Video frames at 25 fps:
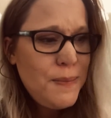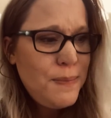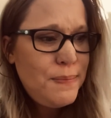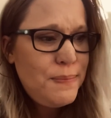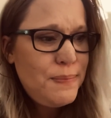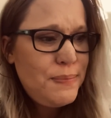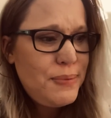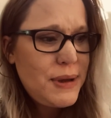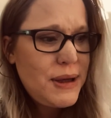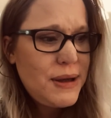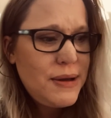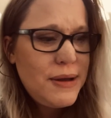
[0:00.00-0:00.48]

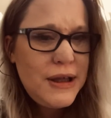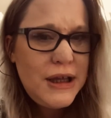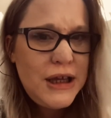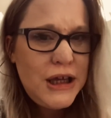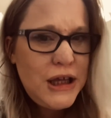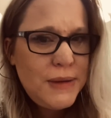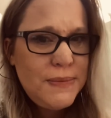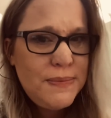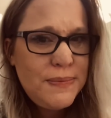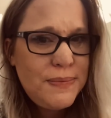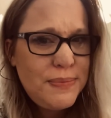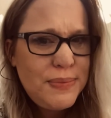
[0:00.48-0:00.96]
but
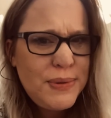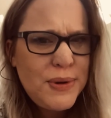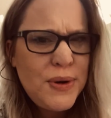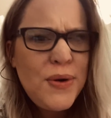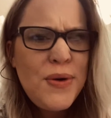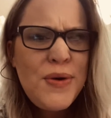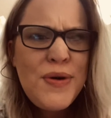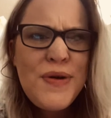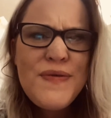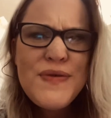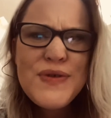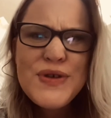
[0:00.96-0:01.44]

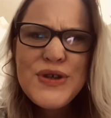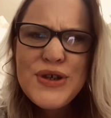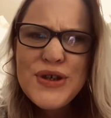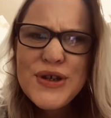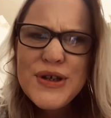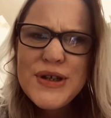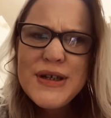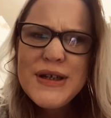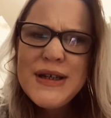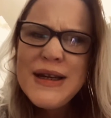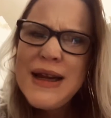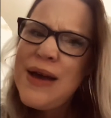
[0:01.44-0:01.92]
all of a
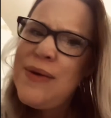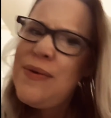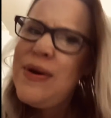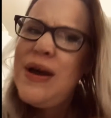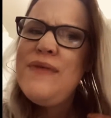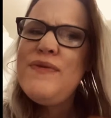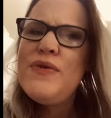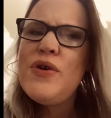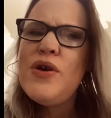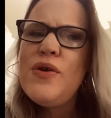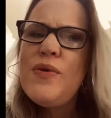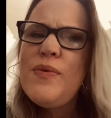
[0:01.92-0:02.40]
sudden now
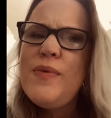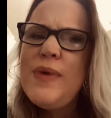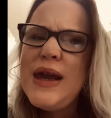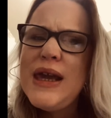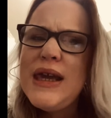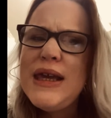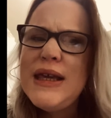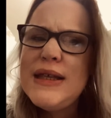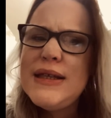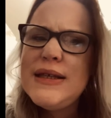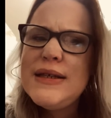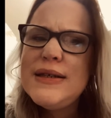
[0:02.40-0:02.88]
I've got to
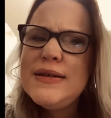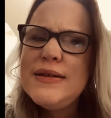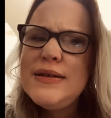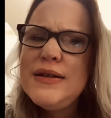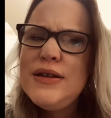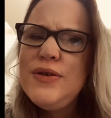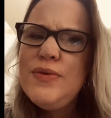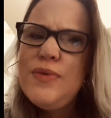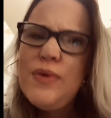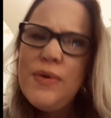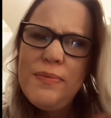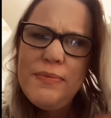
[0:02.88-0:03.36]
wait.
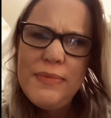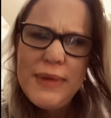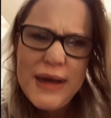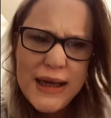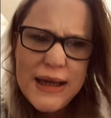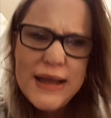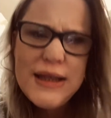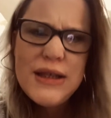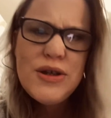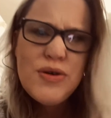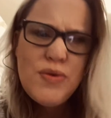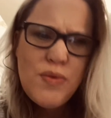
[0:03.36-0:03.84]
You want
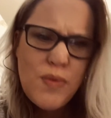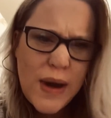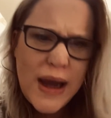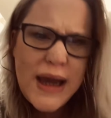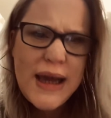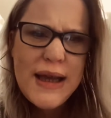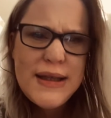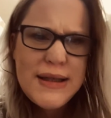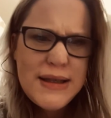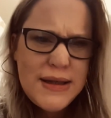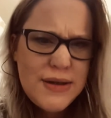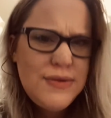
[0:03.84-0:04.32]
me to
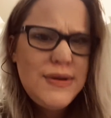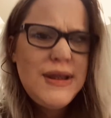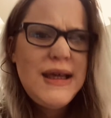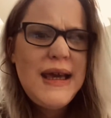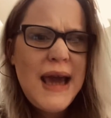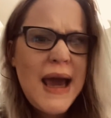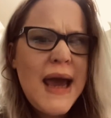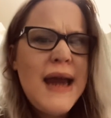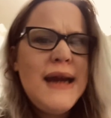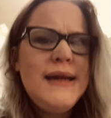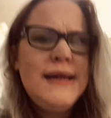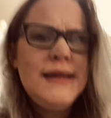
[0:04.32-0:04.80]
wait till
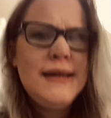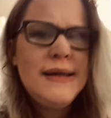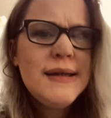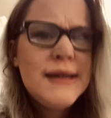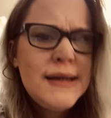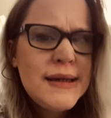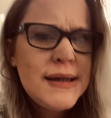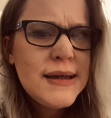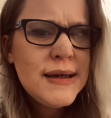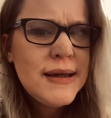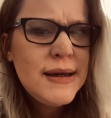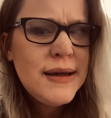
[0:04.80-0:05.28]
the
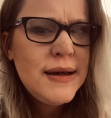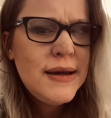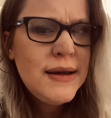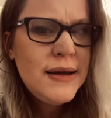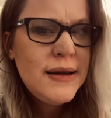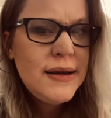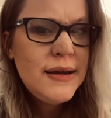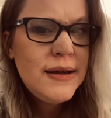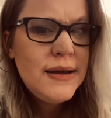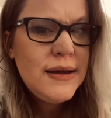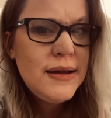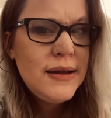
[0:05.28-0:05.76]
end,
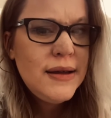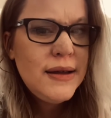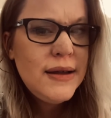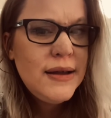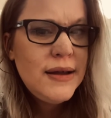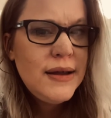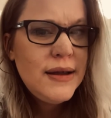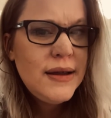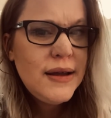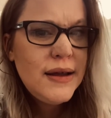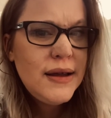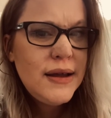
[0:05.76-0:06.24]

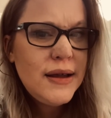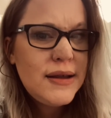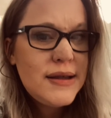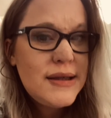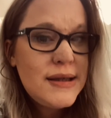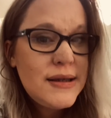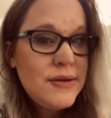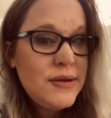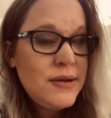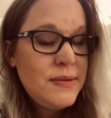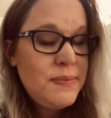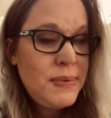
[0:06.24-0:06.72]

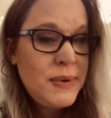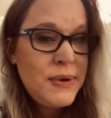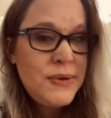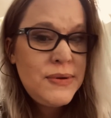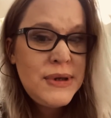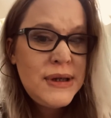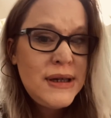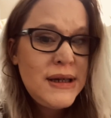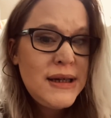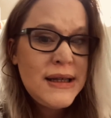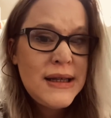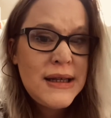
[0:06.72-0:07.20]
until the
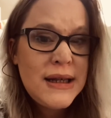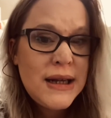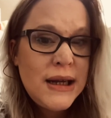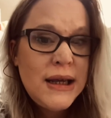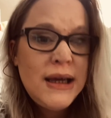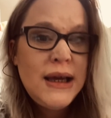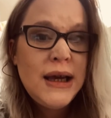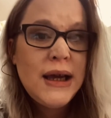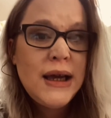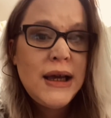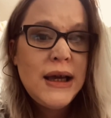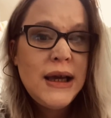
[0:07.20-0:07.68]
building is
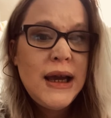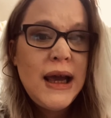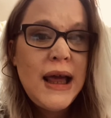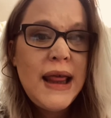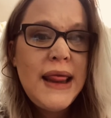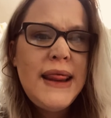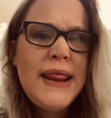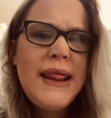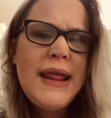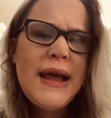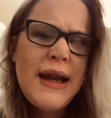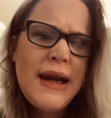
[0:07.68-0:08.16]
clear,
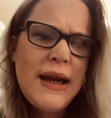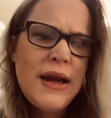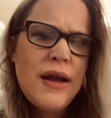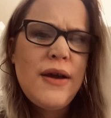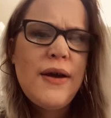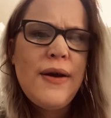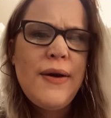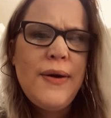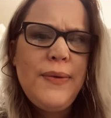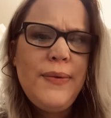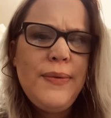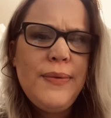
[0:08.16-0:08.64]
and then
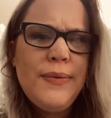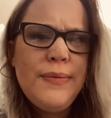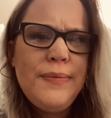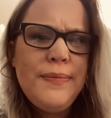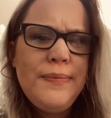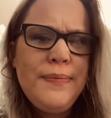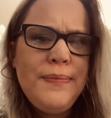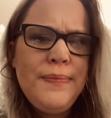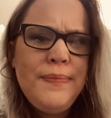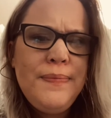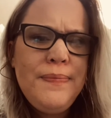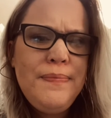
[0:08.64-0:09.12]
go.
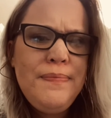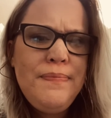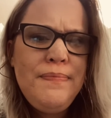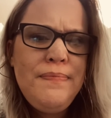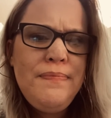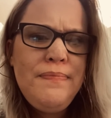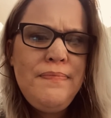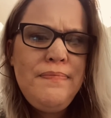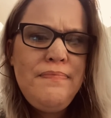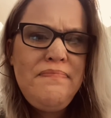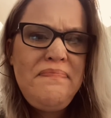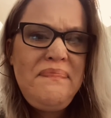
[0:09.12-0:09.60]

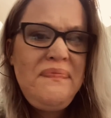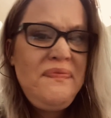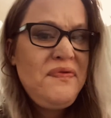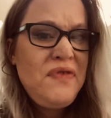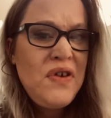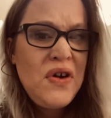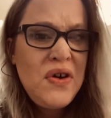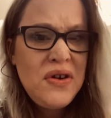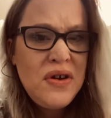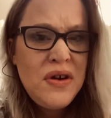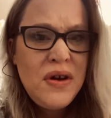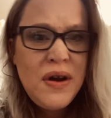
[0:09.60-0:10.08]

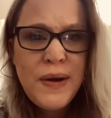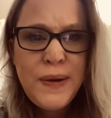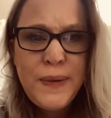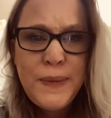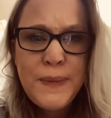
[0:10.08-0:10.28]
Fuck no.